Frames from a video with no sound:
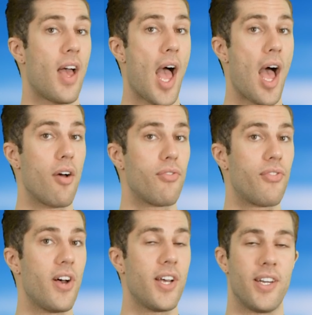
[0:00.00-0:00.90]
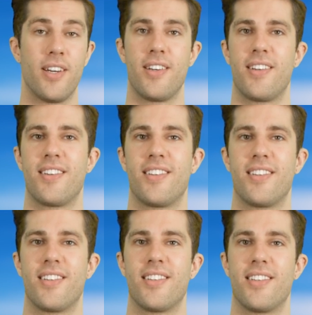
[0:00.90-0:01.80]
Have fun.
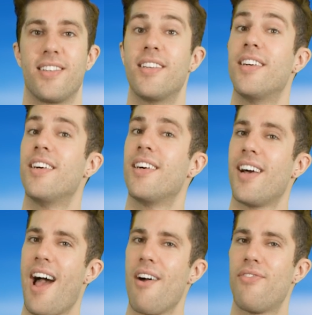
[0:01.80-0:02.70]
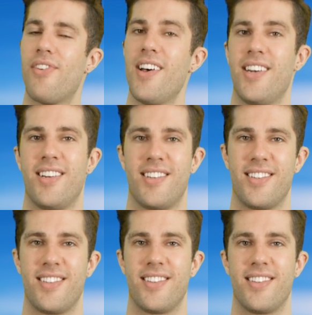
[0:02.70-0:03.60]
Have fun.
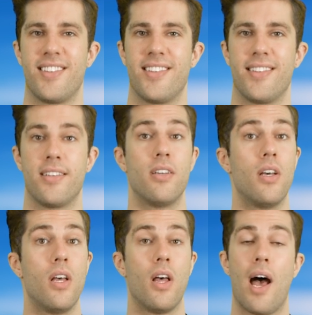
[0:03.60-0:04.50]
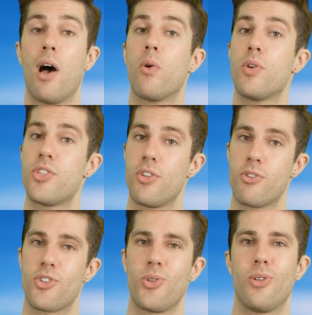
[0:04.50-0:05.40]
How was
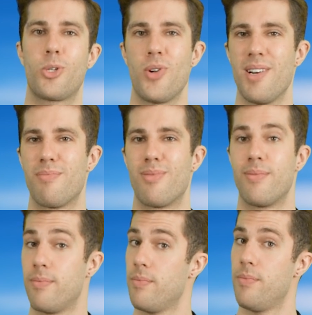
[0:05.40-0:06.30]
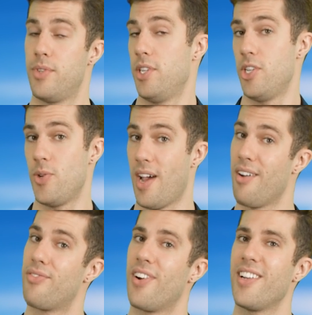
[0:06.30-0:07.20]
your school trip? Did you
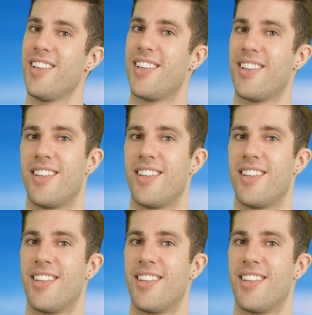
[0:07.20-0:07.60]
have fun?